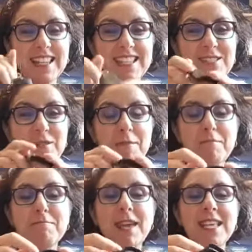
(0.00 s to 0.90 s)
These are
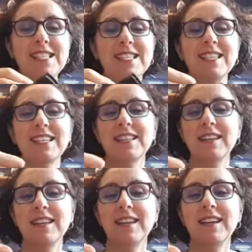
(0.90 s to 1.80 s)
amazing.
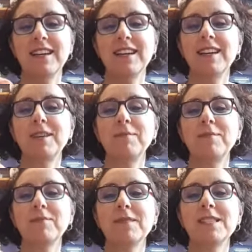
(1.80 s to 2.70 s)

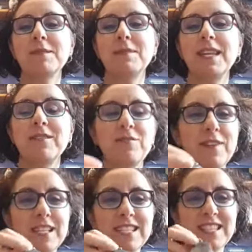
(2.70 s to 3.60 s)
Somebody
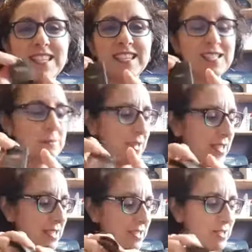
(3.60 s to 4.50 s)
invented this
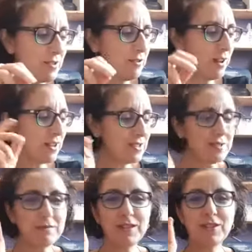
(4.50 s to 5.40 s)
because it's so hard. So
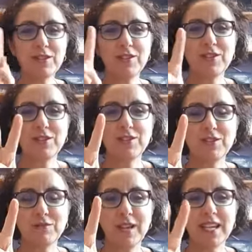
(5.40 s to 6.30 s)
I'm going to show you the
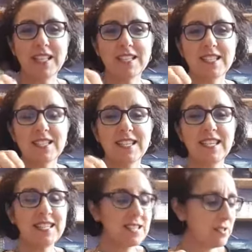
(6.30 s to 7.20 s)
two ways, the
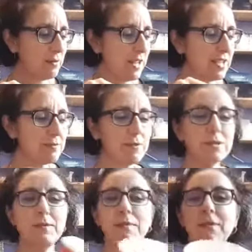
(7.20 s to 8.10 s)
easiest way. Because
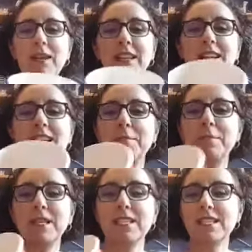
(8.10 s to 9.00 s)
most people get the cup
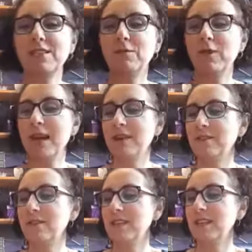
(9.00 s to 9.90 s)
and it's still
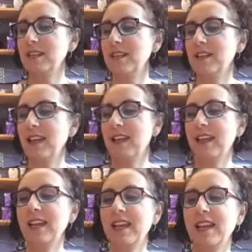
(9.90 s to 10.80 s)
round, okay?